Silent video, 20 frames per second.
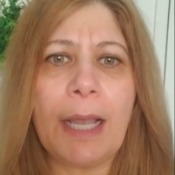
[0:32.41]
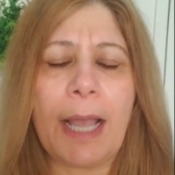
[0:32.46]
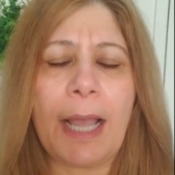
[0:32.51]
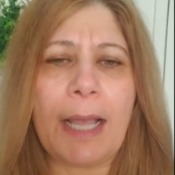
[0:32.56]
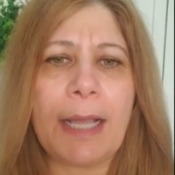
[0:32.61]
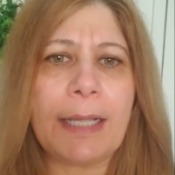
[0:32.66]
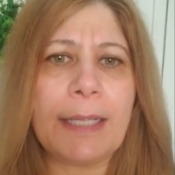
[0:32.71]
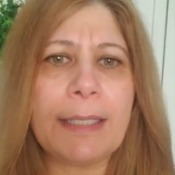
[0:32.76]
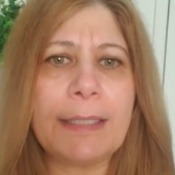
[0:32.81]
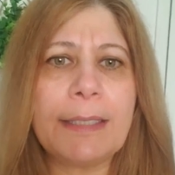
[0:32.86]

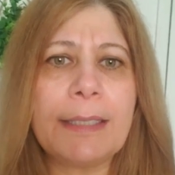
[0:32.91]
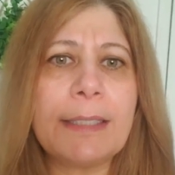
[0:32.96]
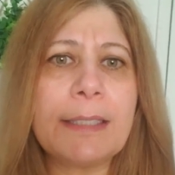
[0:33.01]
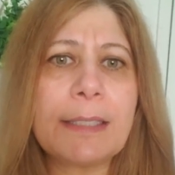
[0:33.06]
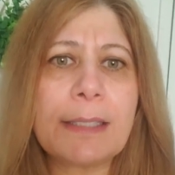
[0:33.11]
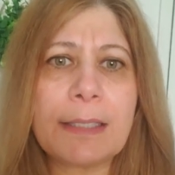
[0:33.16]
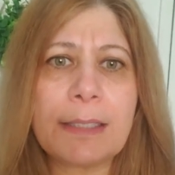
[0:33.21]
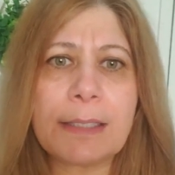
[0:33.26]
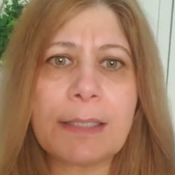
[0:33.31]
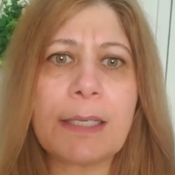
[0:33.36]
And
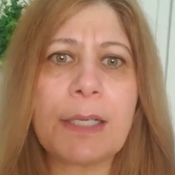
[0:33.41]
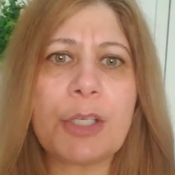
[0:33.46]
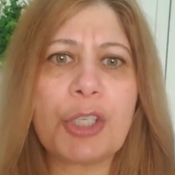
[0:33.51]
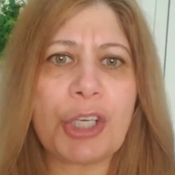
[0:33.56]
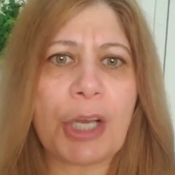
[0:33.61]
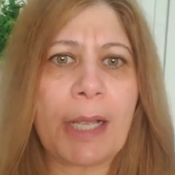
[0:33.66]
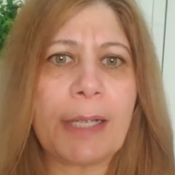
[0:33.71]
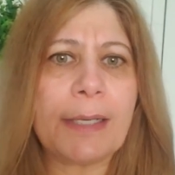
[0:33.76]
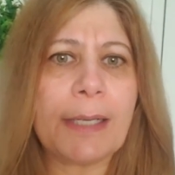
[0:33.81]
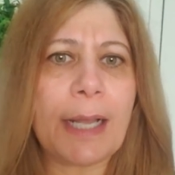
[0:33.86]
this is a
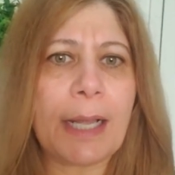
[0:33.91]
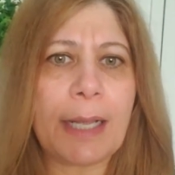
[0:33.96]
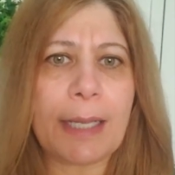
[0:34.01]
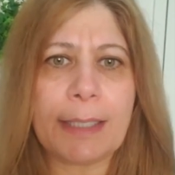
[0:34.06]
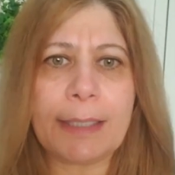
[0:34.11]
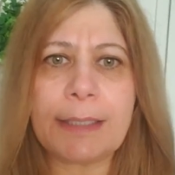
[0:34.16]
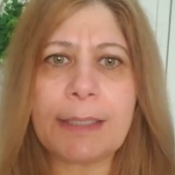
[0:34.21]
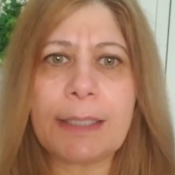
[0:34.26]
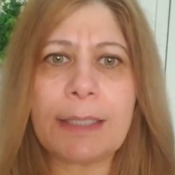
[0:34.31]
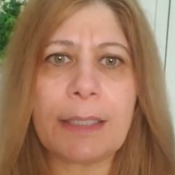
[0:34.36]

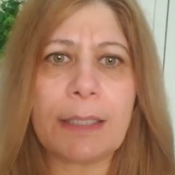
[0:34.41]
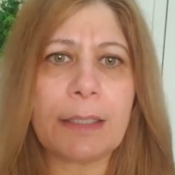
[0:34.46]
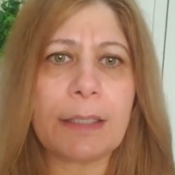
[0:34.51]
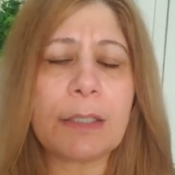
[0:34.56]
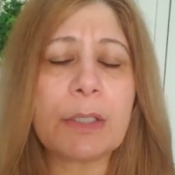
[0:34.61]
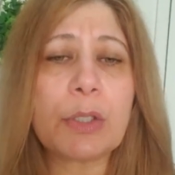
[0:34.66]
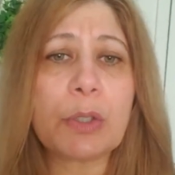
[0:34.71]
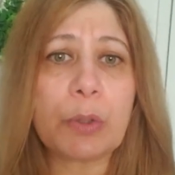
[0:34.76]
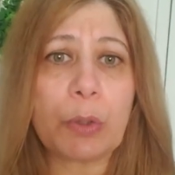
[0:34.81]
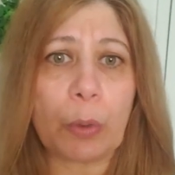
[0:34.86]
Shungite
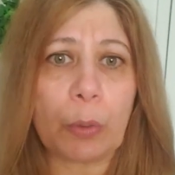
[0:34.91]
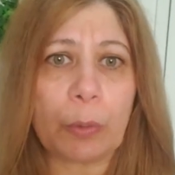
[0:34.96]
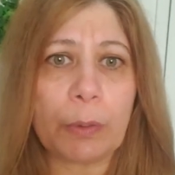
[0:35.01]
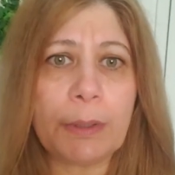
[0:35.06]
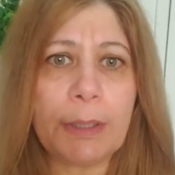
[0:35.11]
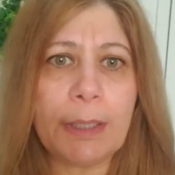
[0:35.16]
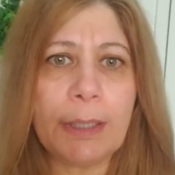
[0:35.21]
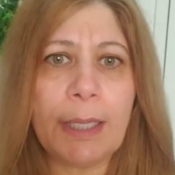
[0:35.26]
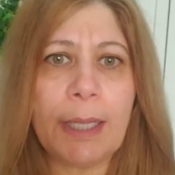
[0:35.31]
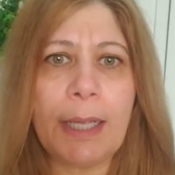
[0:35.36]

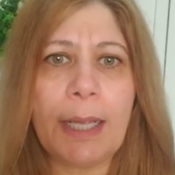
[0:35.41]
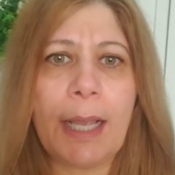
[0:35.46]
stone,